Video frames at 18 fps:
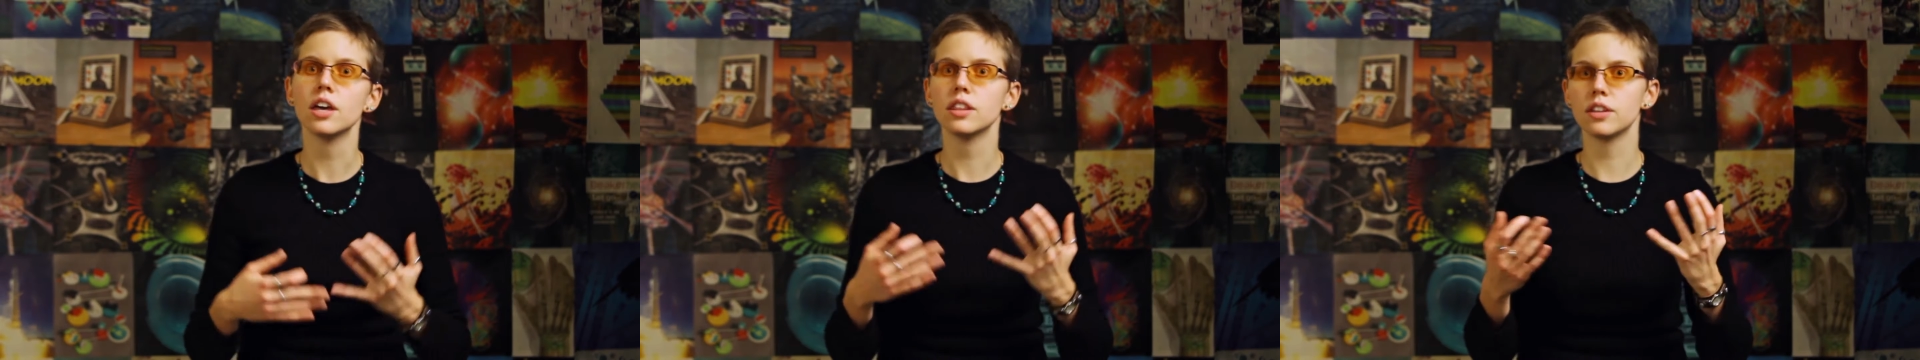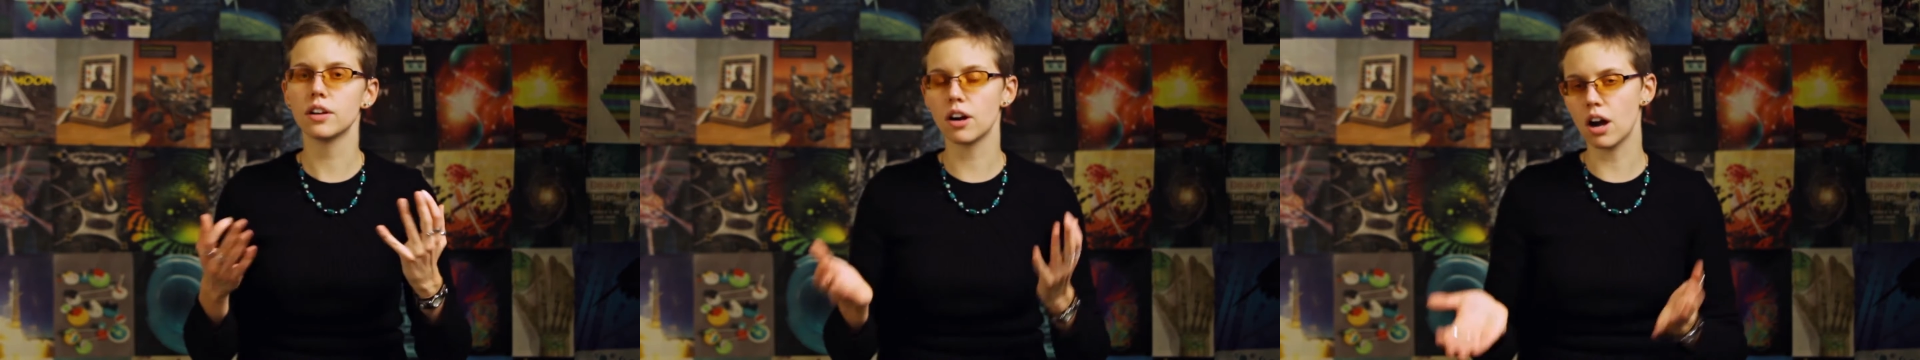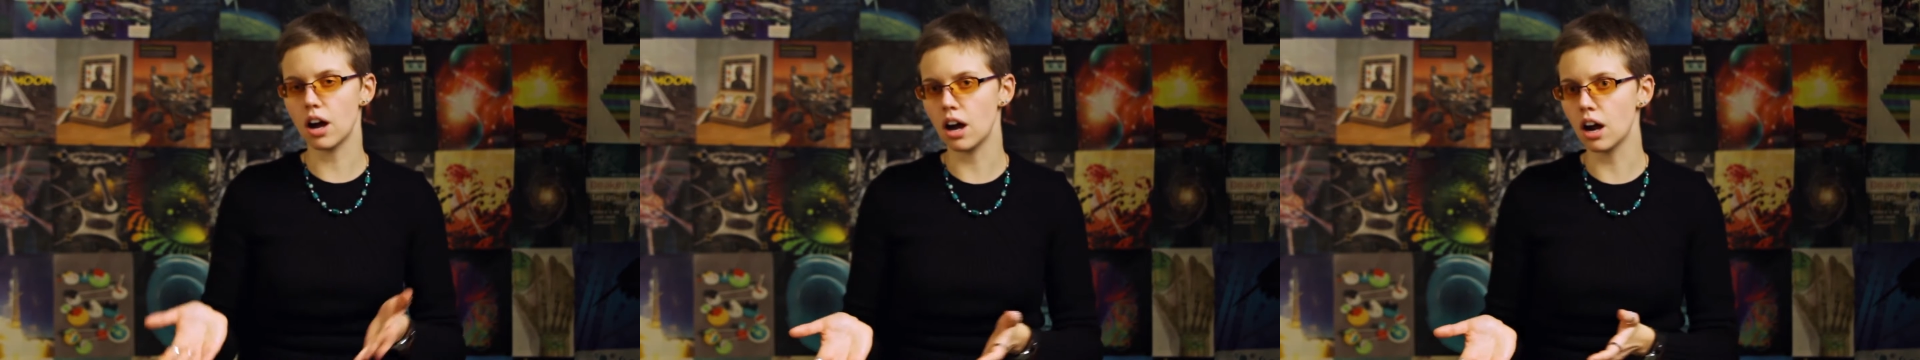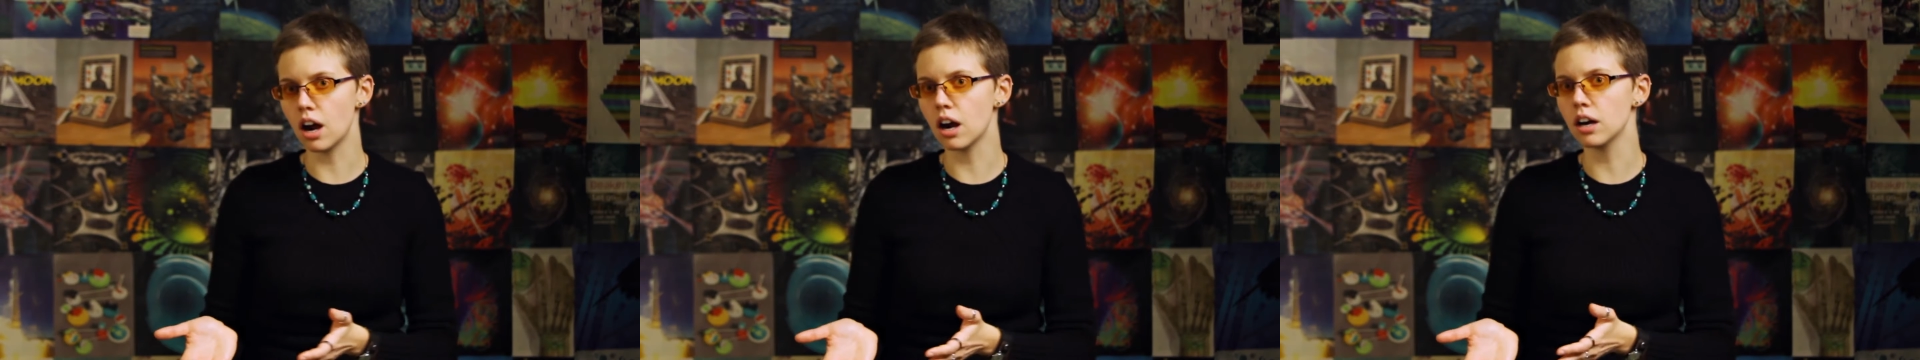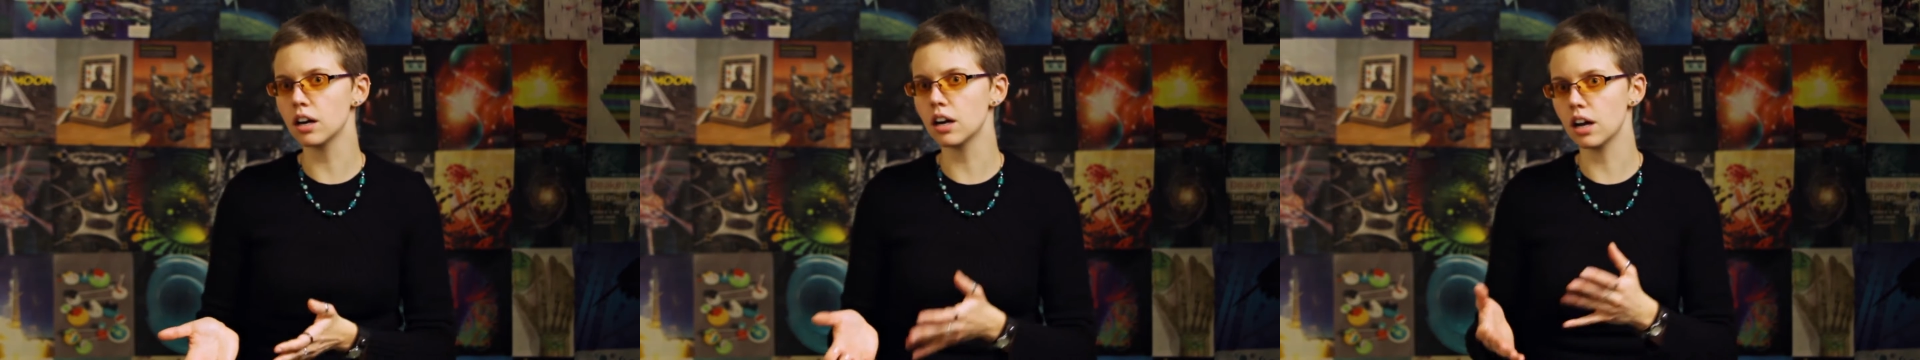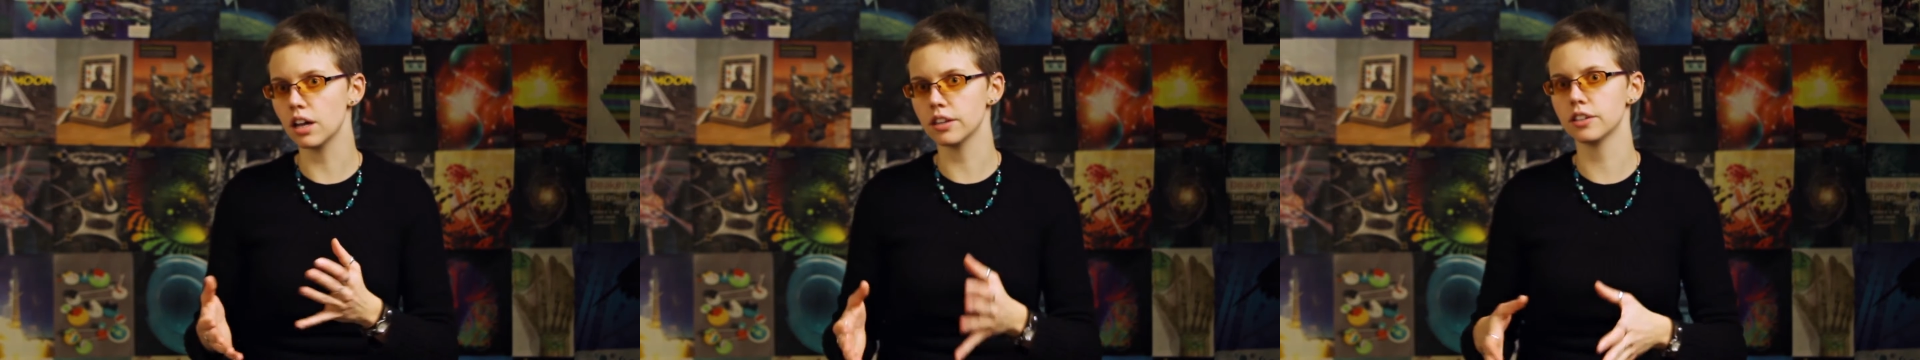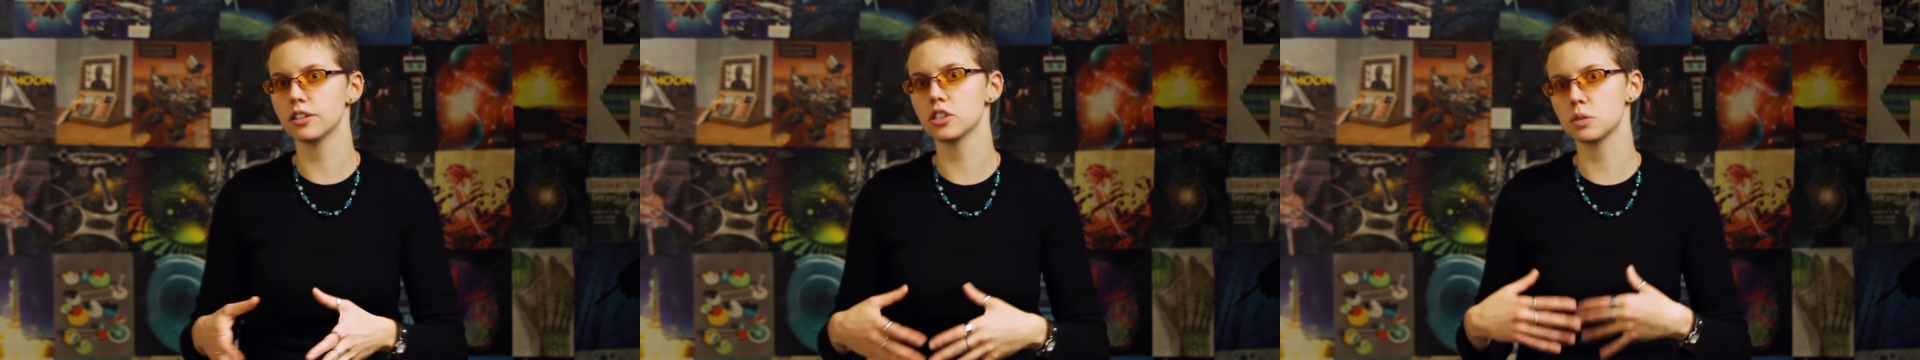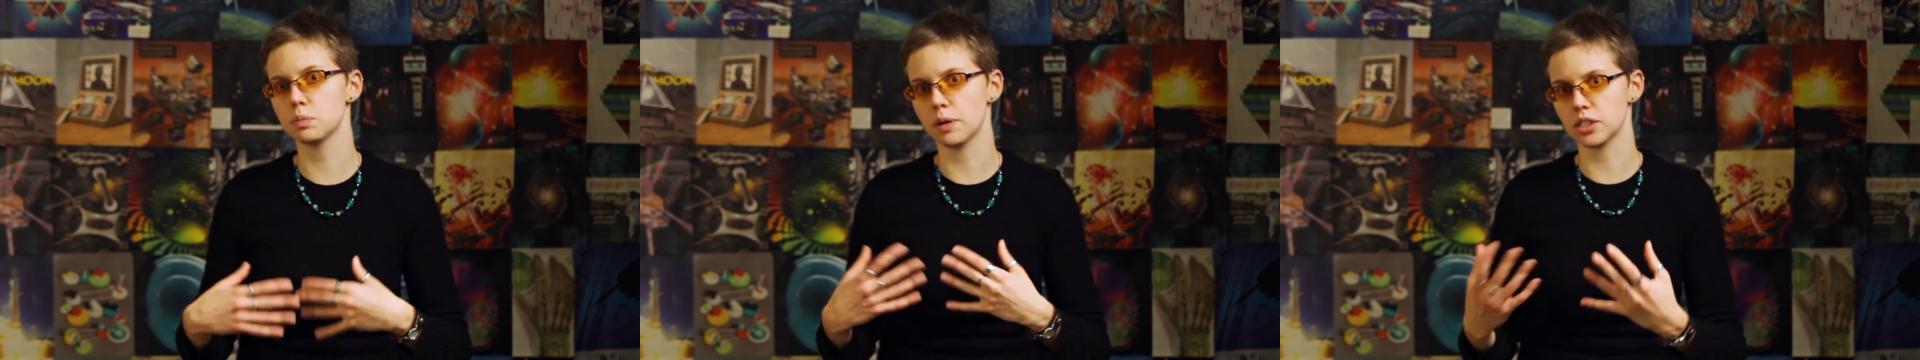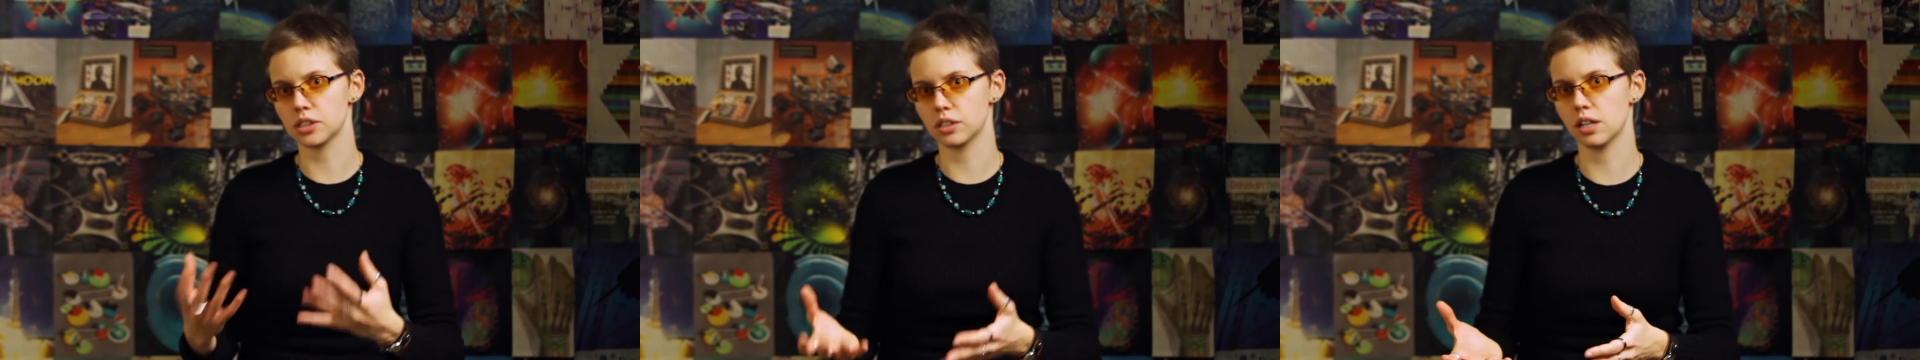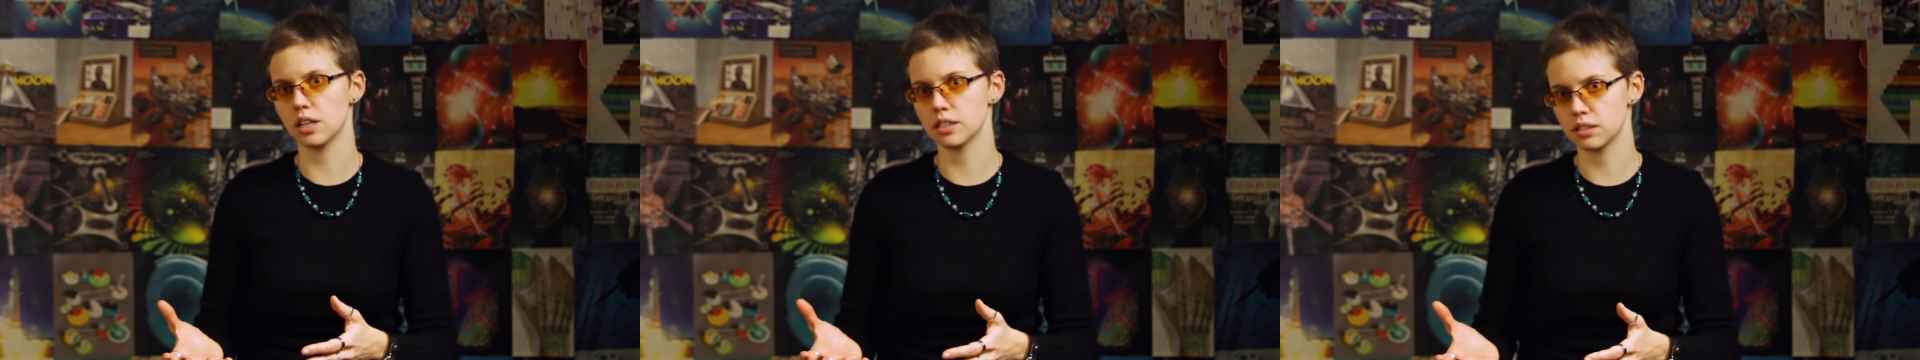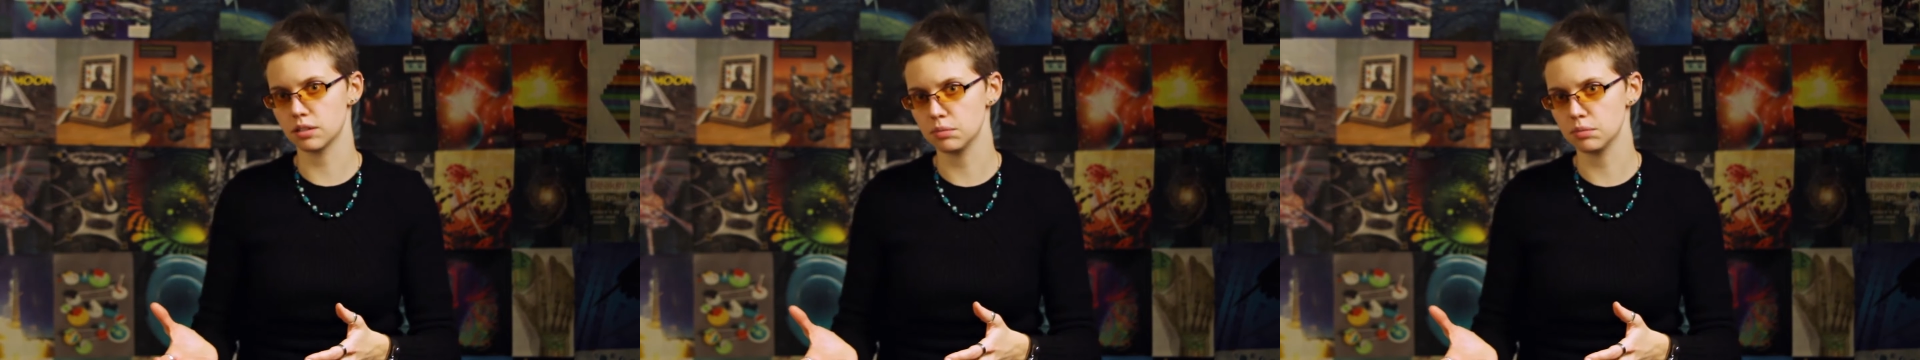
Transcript: There are other specialized